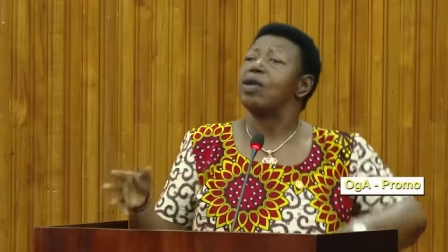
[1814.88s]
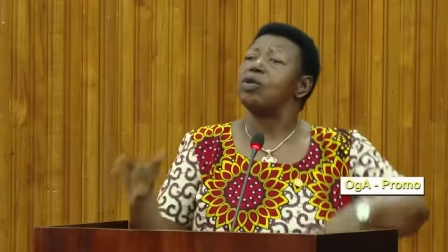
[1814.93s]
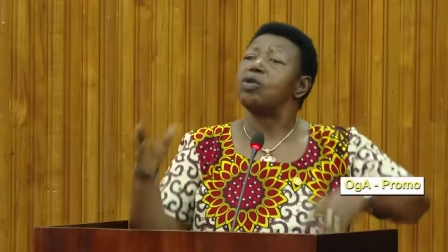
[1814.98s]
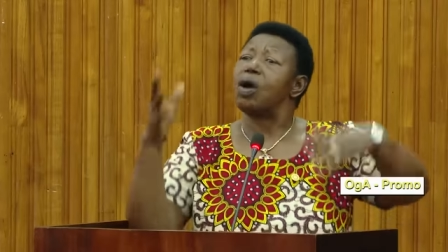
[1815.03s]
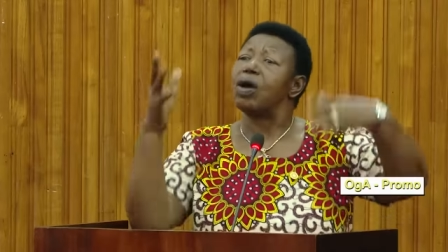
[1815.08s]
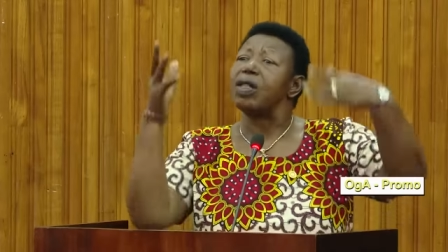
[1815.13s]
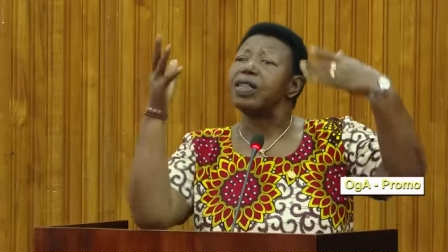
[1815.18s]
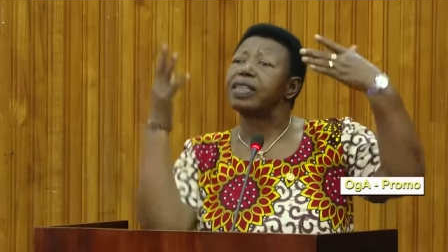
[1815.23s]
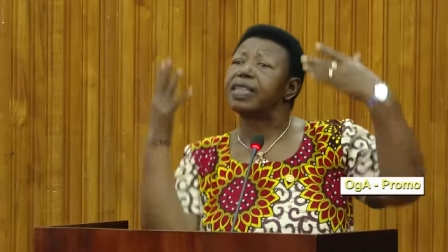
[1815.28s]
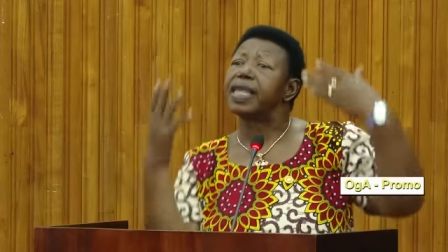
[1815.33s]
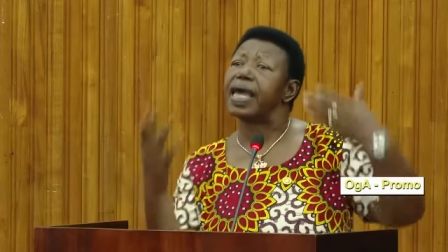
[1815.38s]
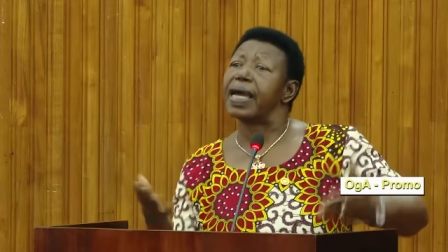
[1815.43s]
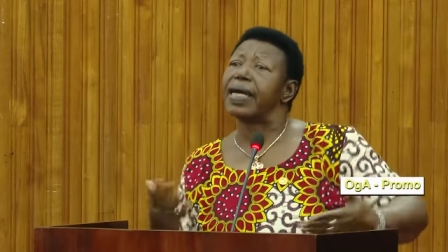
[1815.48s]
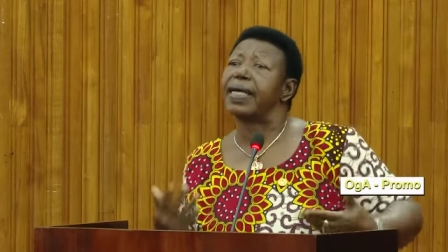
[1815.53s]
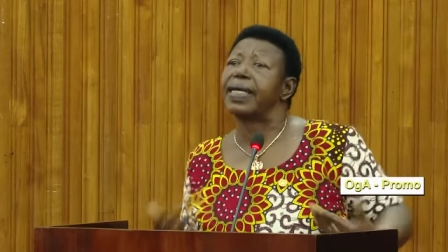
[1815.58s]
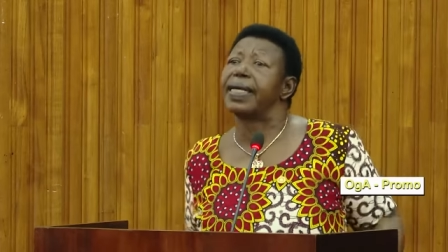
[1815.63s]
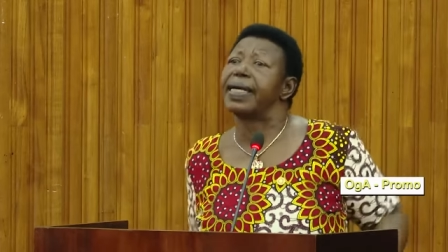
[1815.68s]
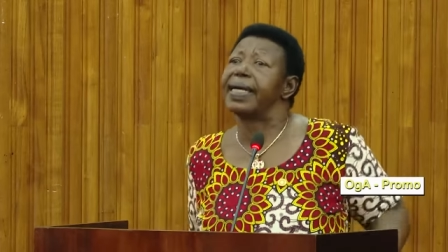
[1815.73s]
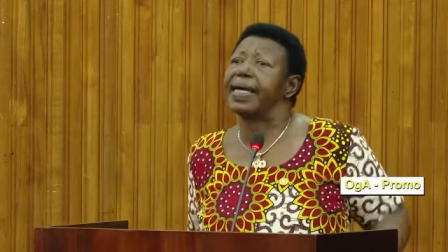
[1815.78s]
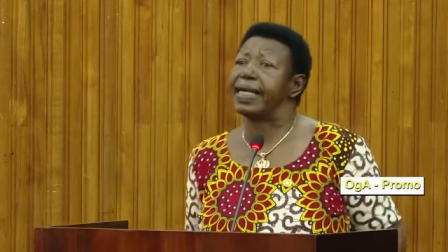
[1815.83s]
don't
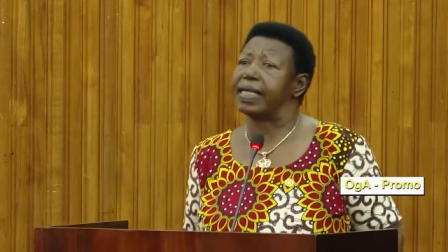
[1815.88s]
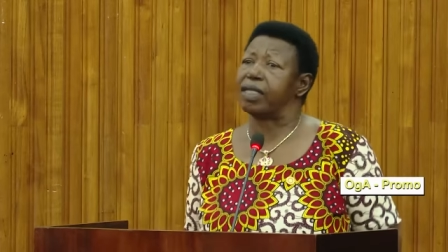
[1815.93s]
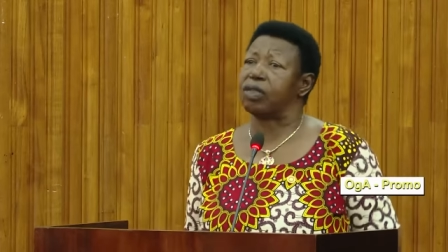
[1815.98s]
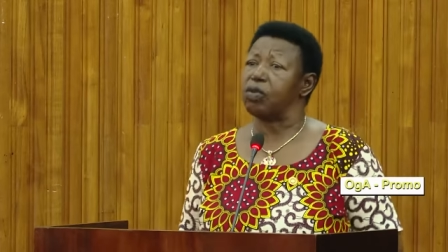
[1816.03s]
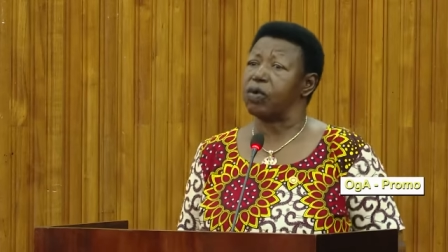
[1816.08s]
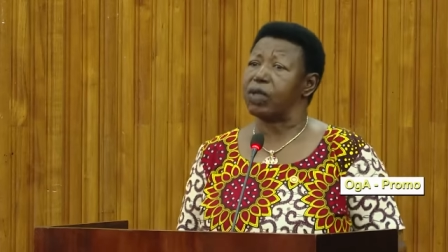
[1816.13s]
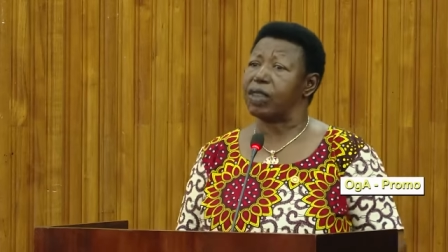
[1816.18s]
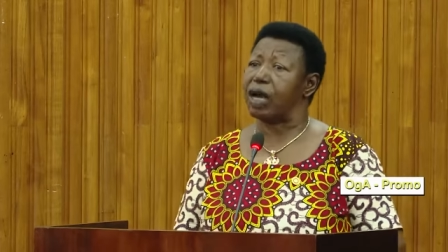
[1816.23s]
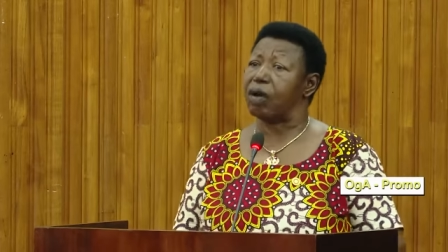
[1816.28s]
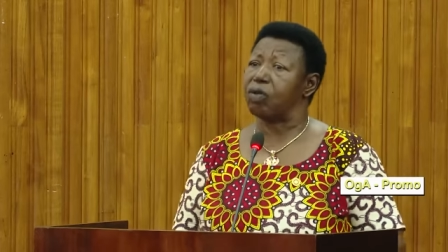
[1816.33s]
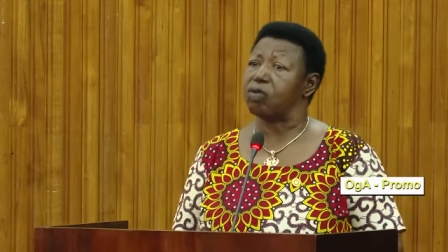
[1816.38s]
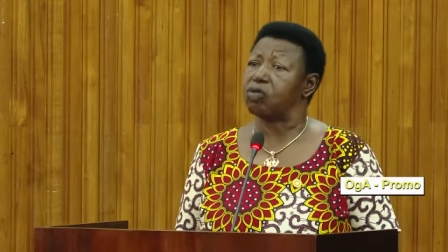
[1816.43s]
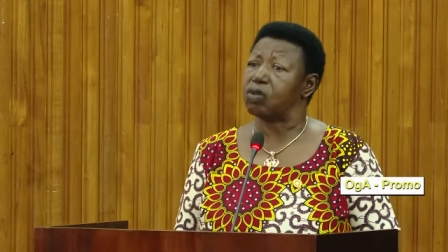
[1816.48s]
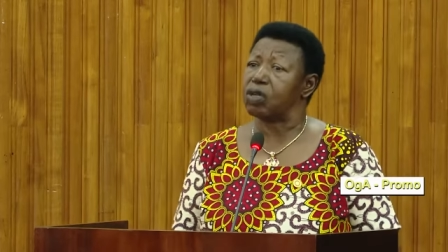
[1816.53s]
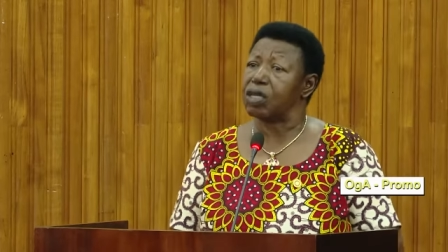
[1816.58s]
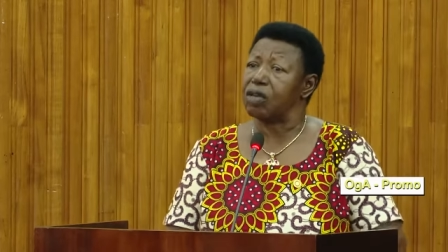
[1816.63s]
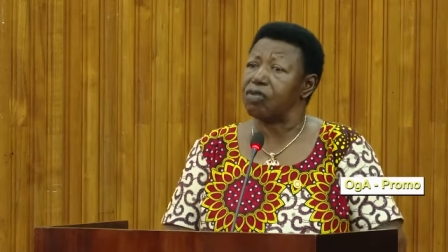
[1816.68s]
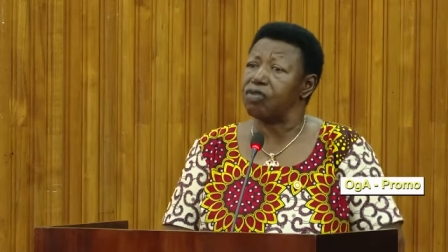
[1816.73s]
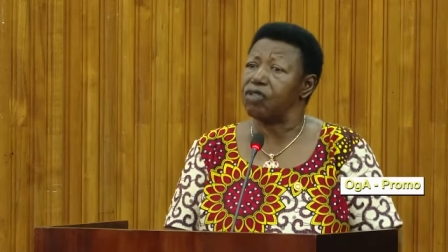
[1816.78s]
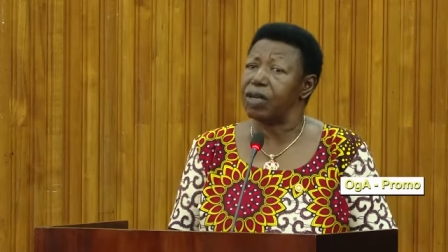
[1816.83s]
take it without
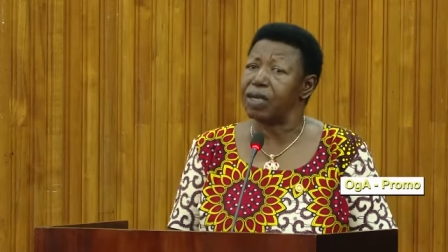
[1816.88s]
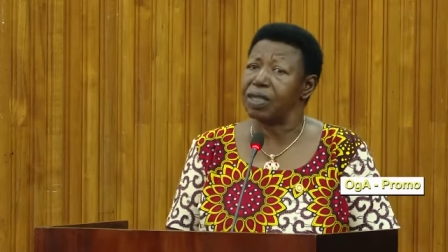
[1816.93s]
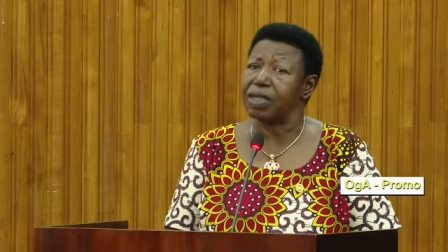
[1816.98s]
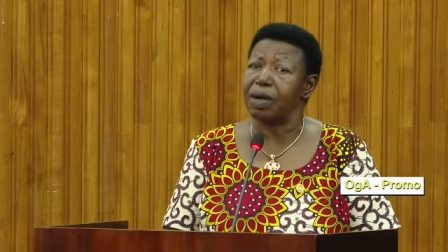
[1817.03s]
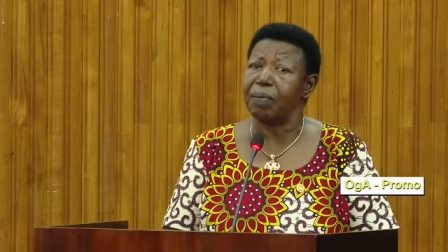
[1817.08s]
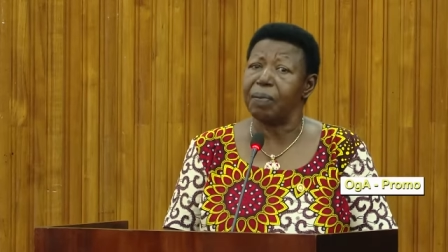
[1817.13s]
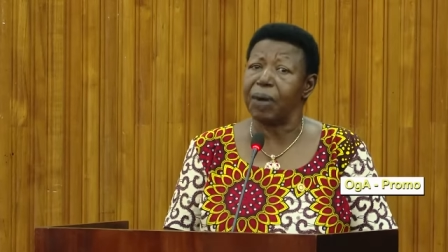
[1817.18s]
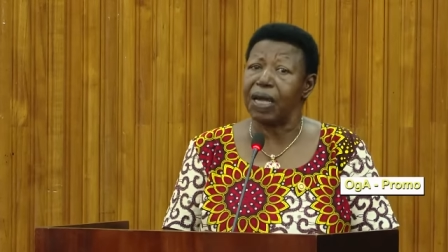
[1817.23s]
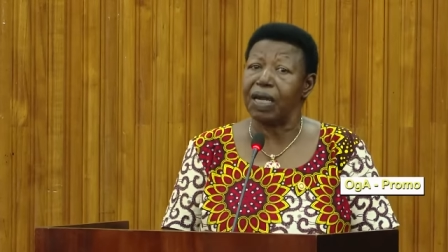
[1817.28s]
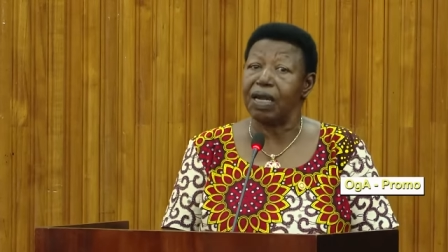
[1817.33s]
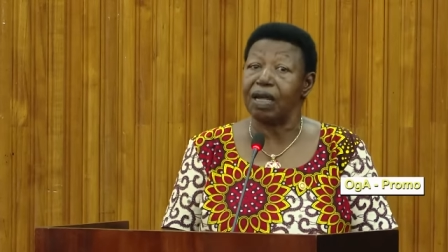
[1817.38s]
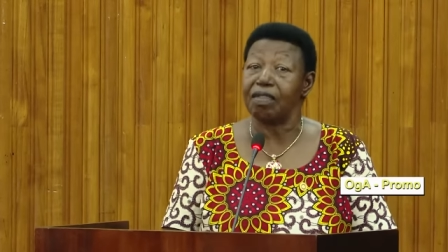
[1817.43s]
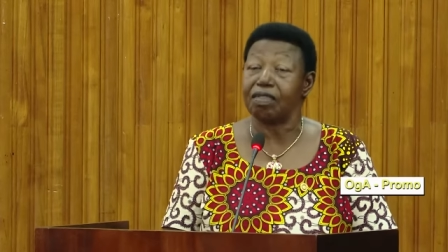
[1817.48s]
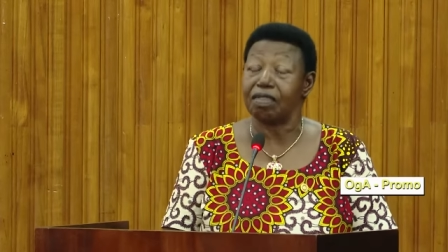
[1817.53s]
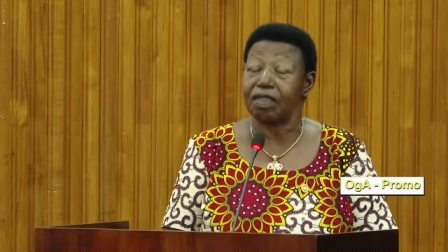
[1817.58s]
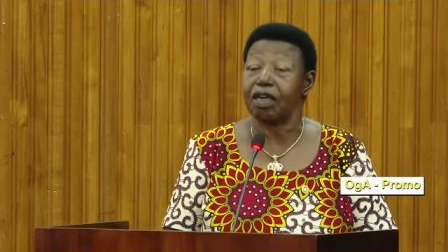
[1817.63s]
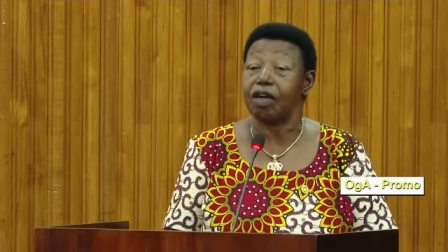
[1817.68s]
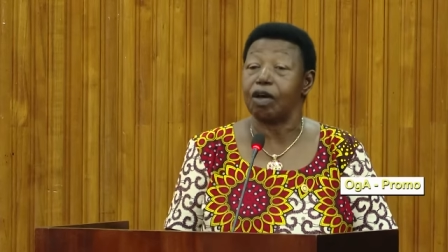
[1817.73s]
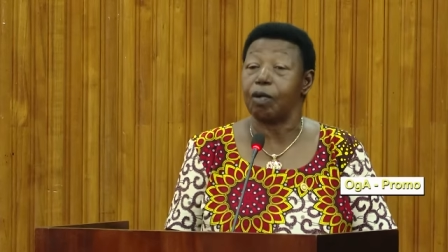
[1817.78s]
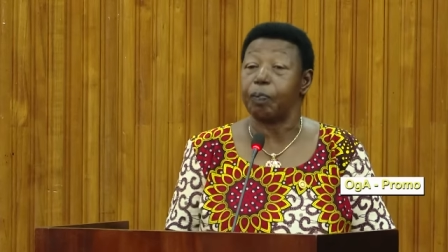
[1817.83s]
giving them
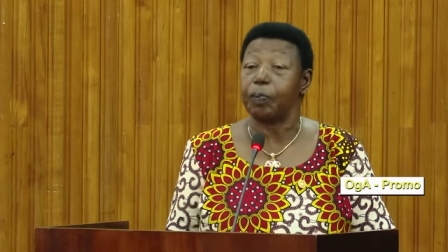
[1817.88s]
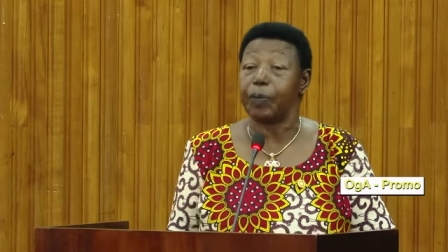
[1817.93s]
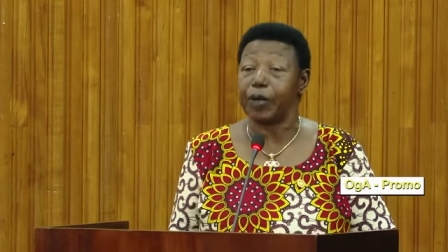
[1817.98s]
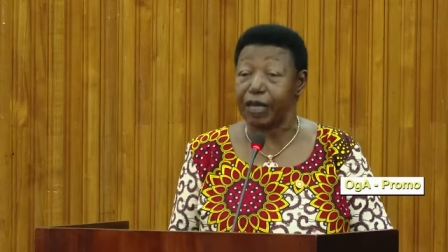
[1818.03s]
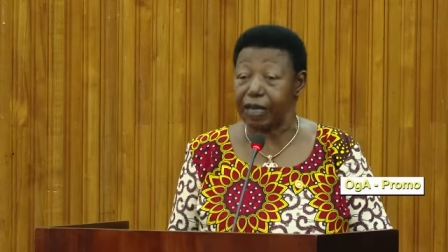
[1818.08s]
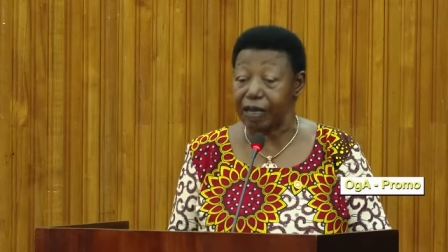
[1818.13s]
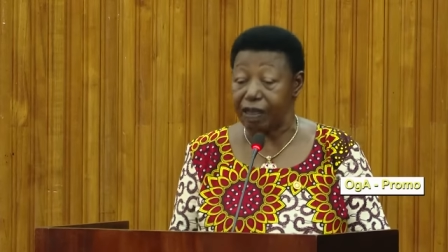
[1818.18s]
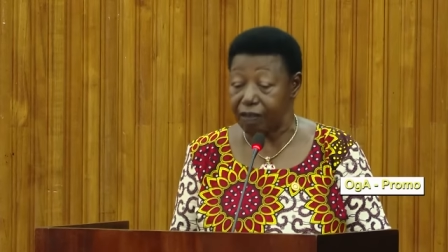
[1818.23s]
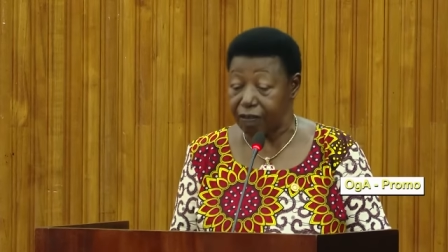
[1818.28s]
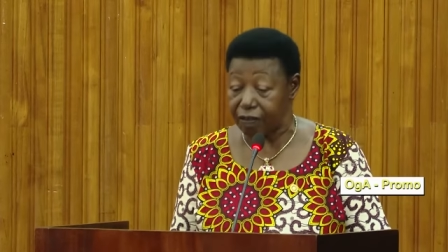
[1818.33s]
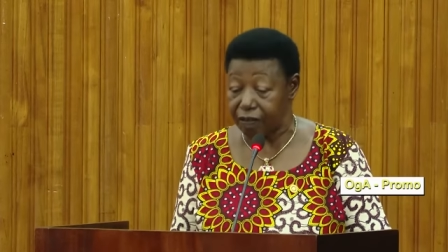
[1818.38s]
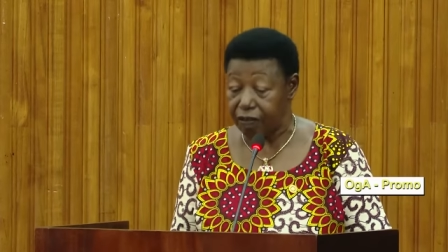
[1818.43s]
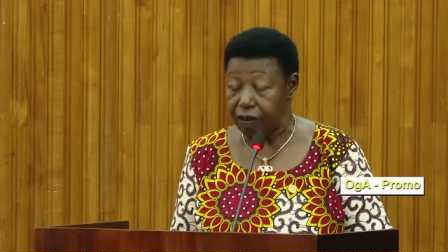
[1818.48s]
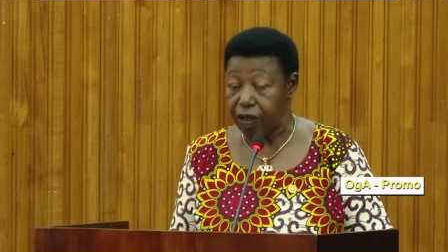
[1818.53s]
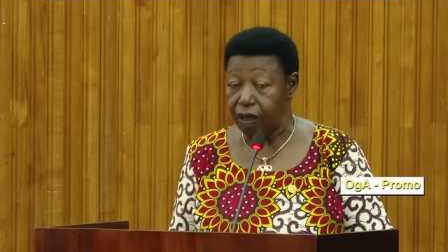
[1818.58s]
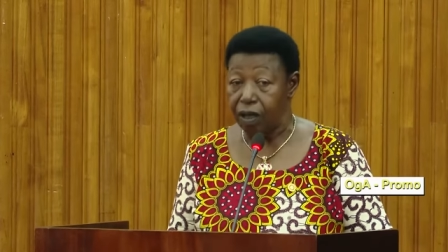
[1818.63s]
anything, please.